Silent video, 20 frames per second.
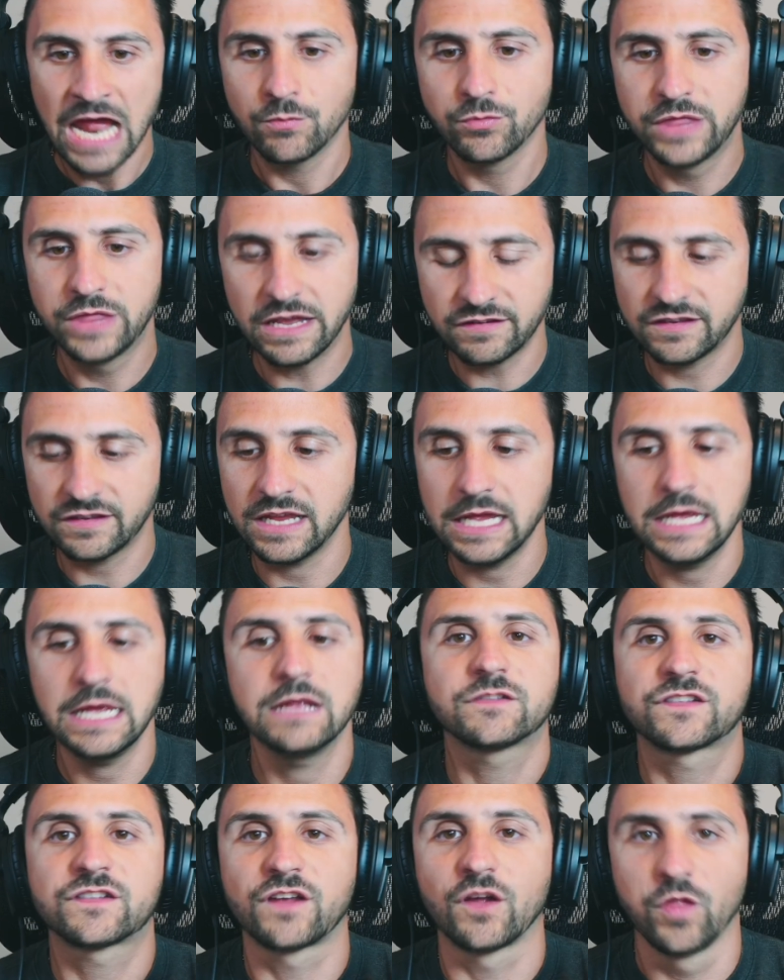This
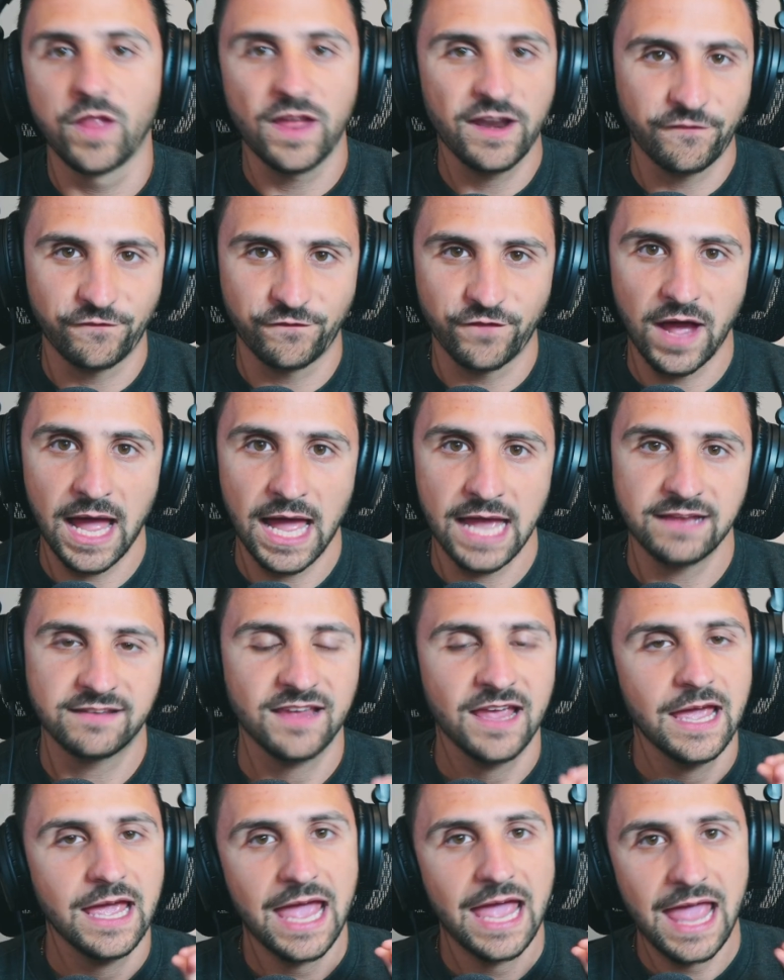
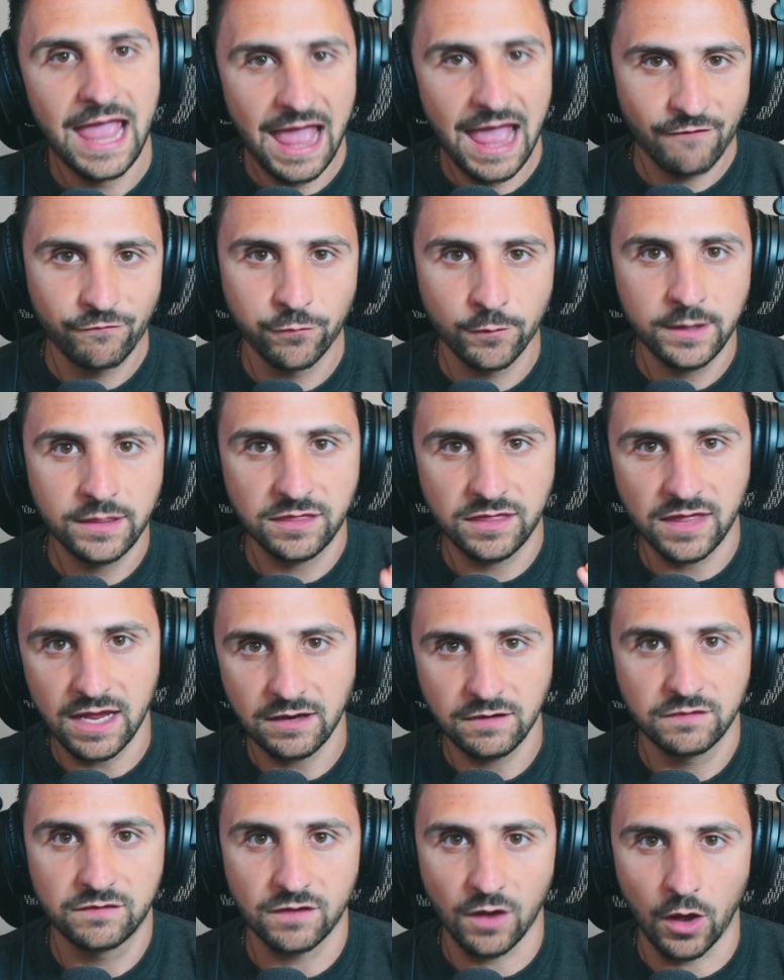solidifies
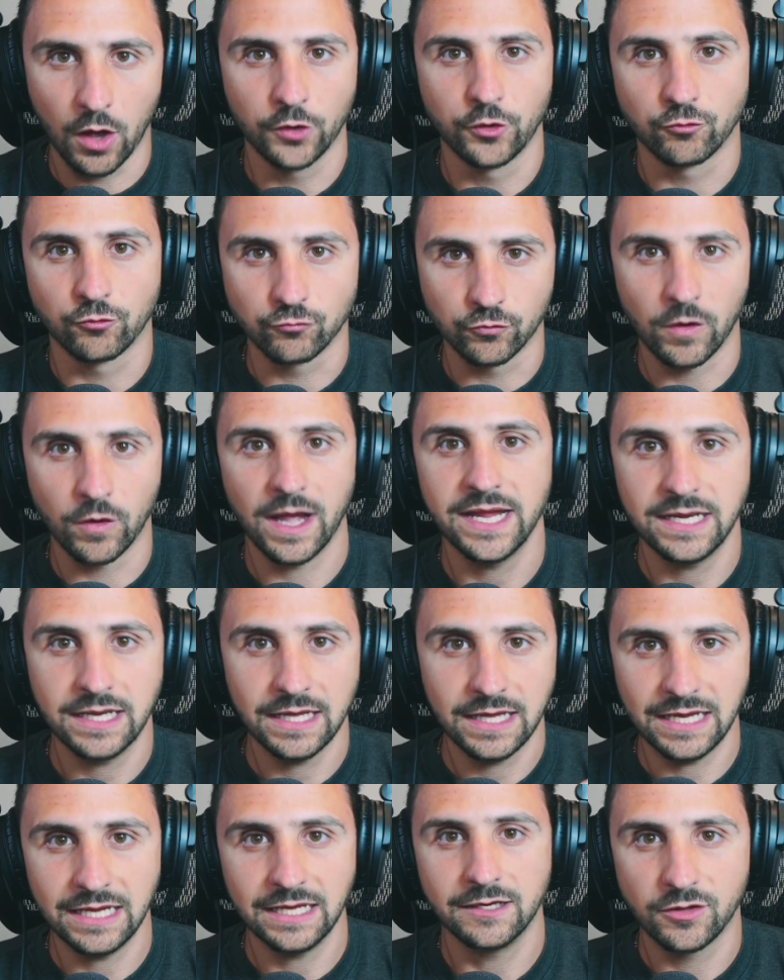everything done
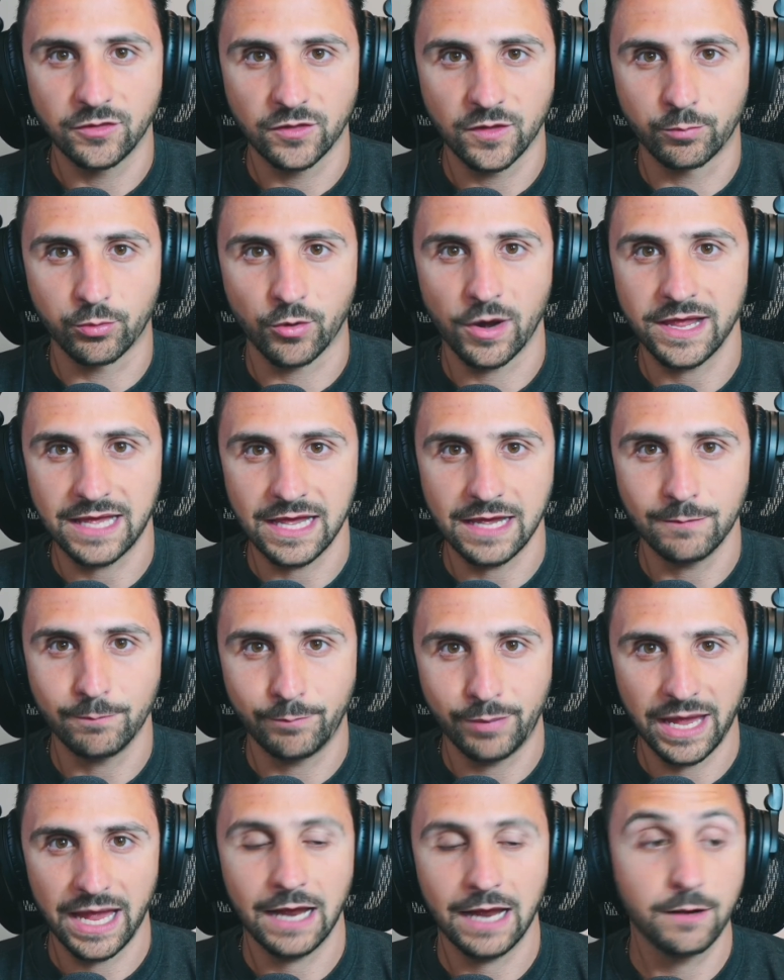right in the
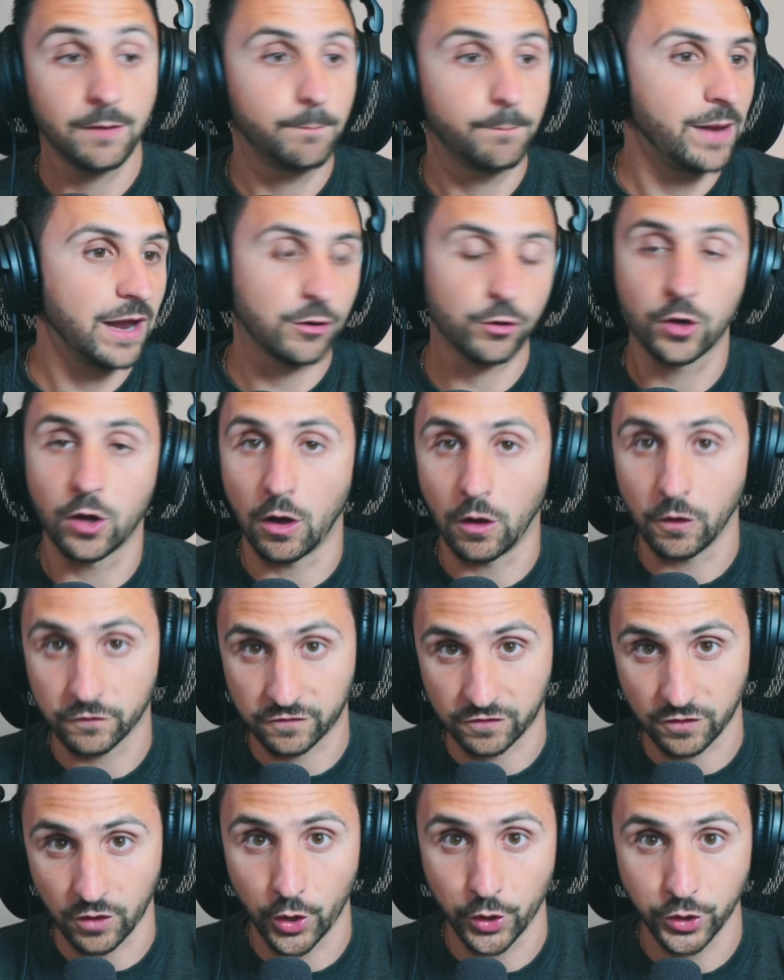Breaking Bad, Better Call
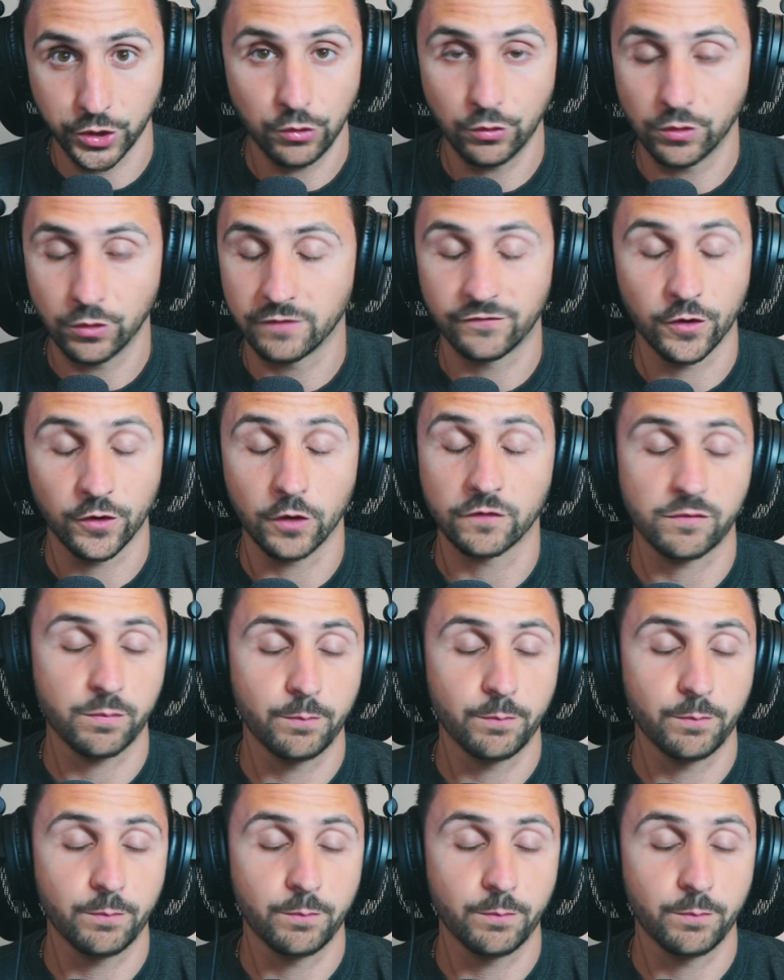Saul universe,